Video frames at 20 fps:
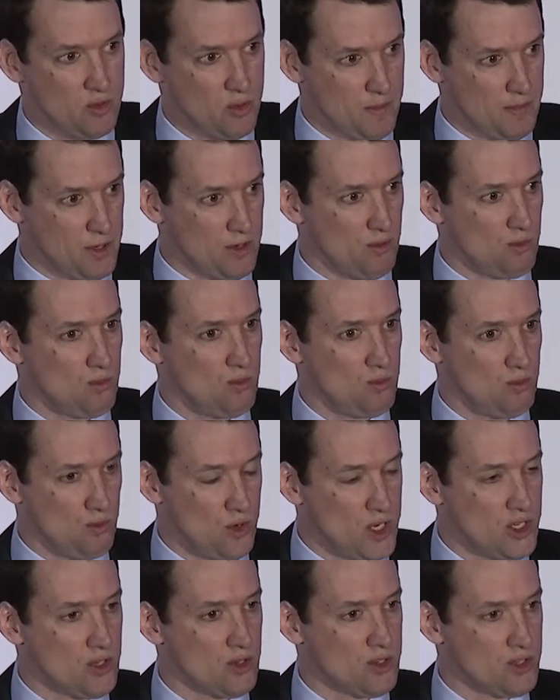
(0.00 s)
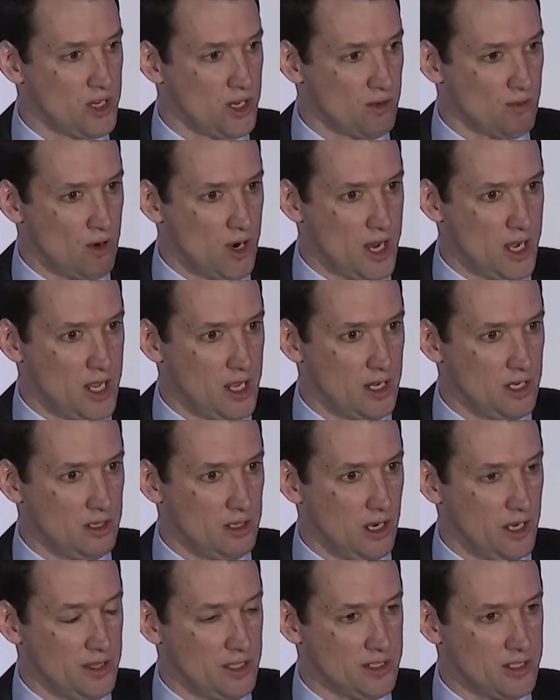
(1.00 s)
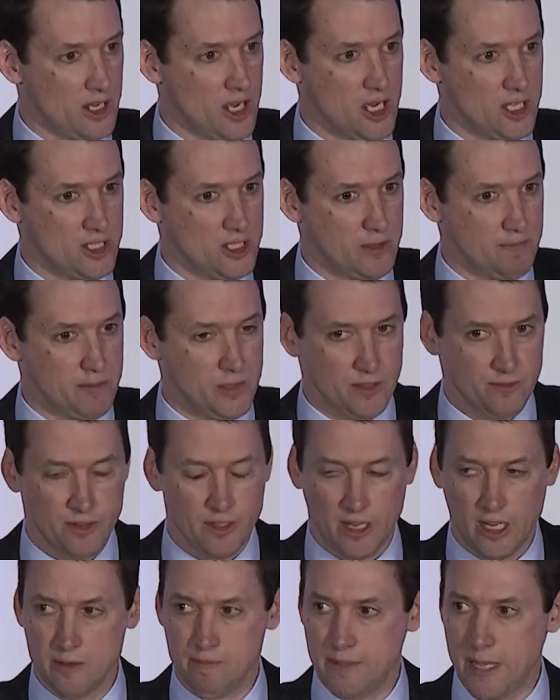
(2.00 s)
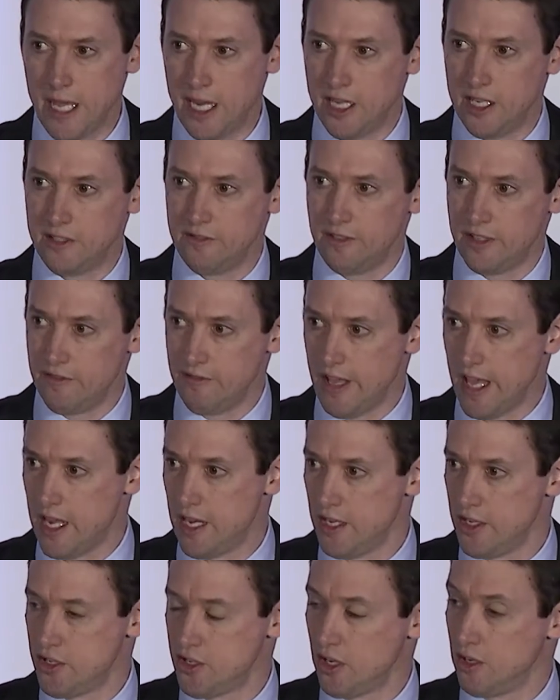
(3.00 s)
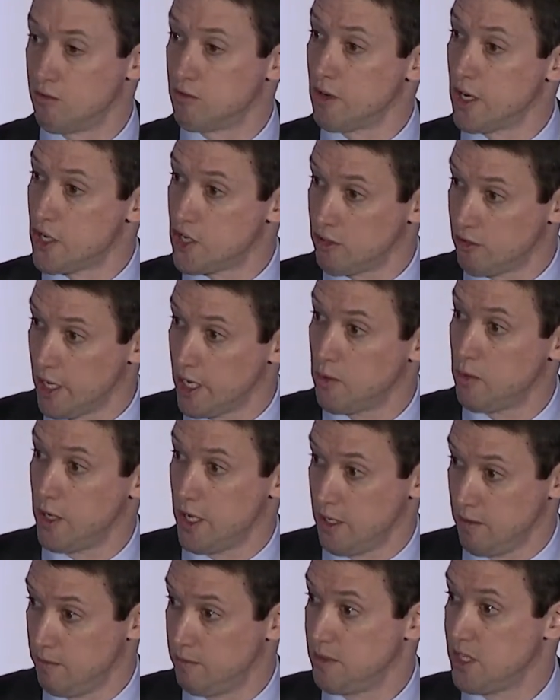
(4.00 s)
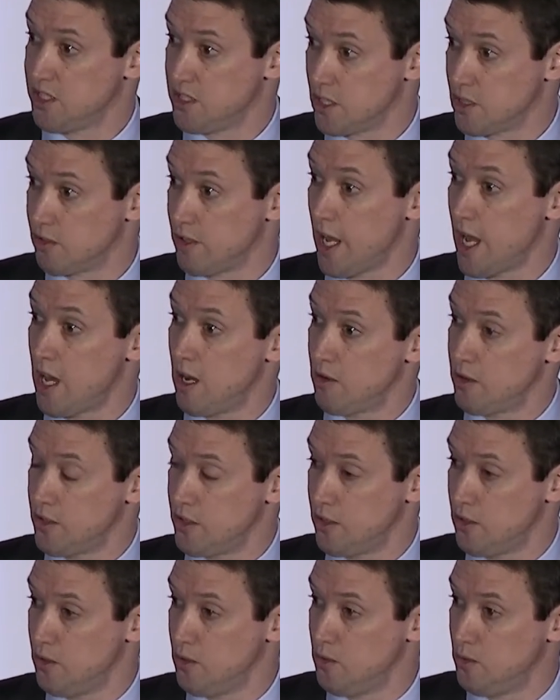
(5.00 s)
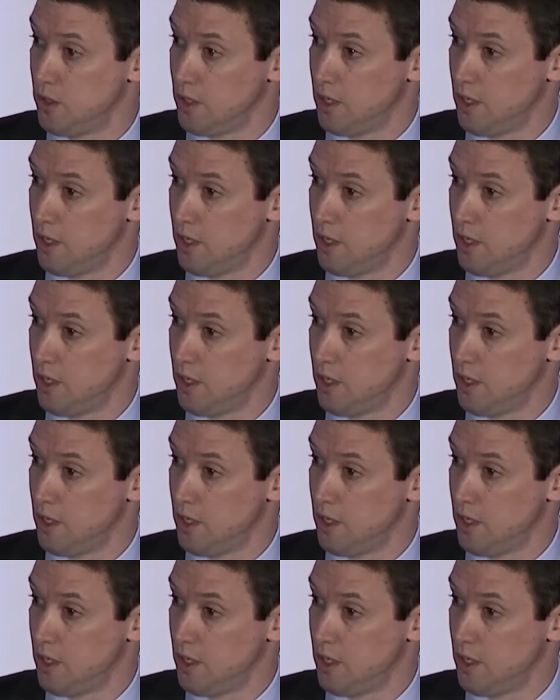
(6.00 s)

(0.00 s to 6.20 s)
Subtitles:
we've been researching and writing on this concept of the competitive advantage of racial equity, essentially how to